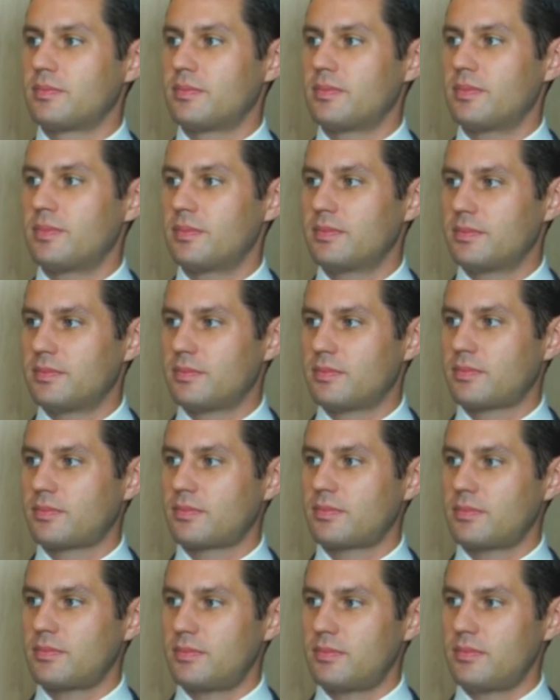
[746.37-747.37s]

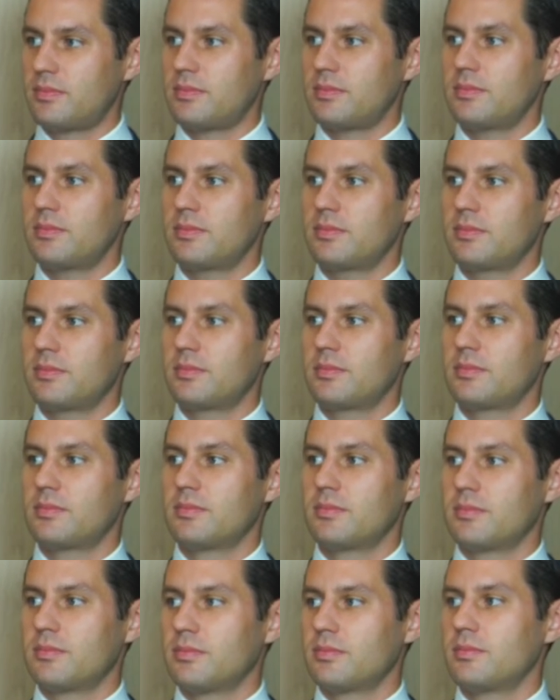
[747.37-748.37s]

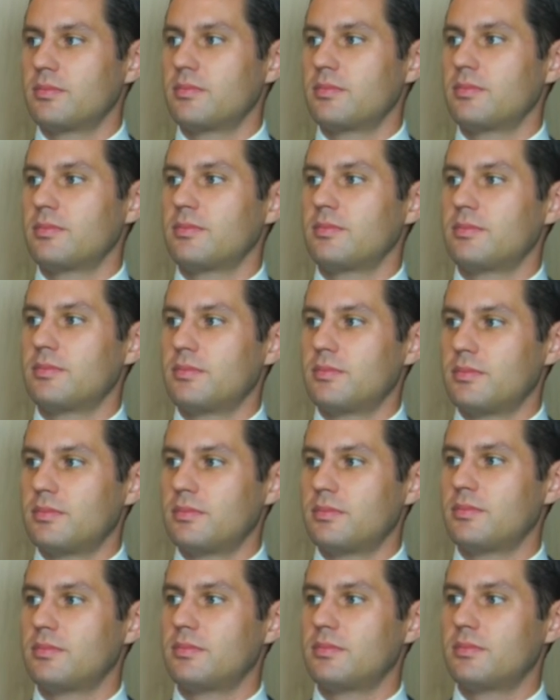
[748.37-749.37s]

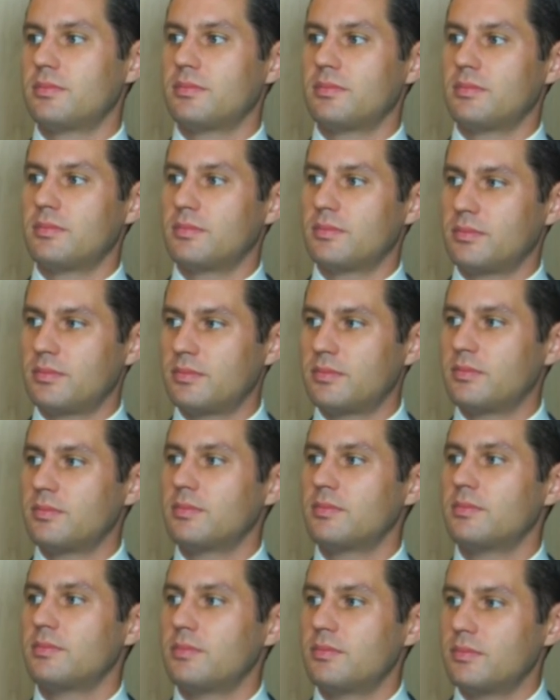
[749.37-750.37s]

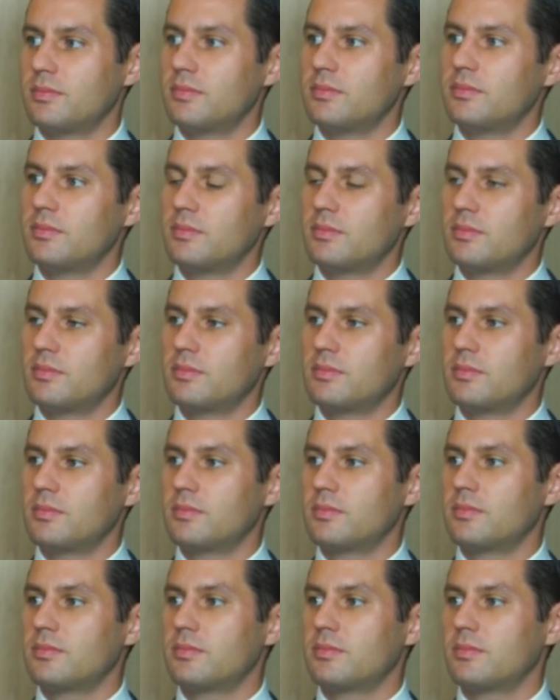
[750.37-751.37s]
(not speaking)